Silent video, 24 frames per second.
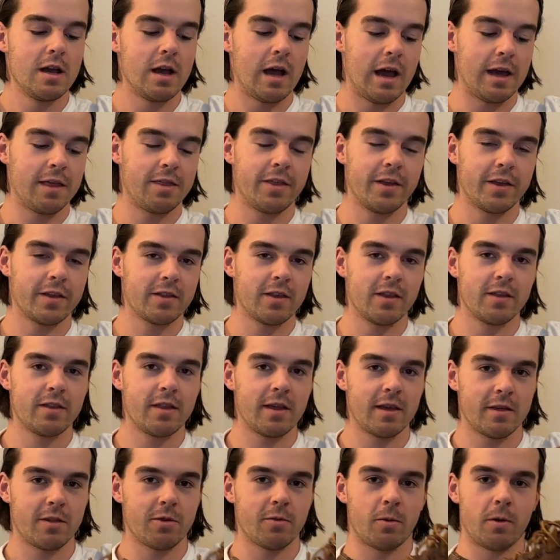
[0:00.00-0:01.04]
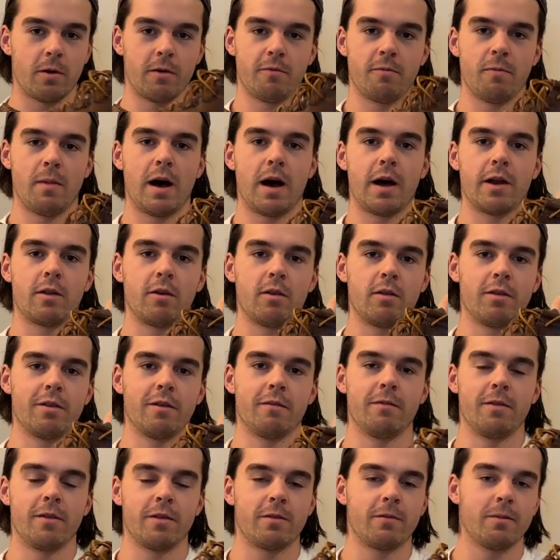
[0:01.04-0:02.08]
I think that they sort of model the
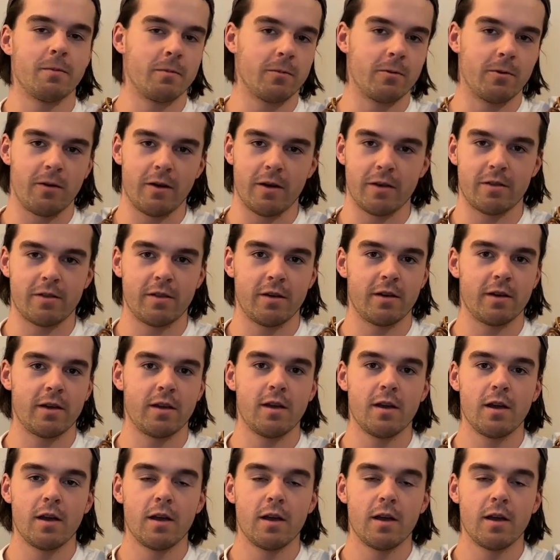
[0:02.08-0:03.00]
Visvim Grizzly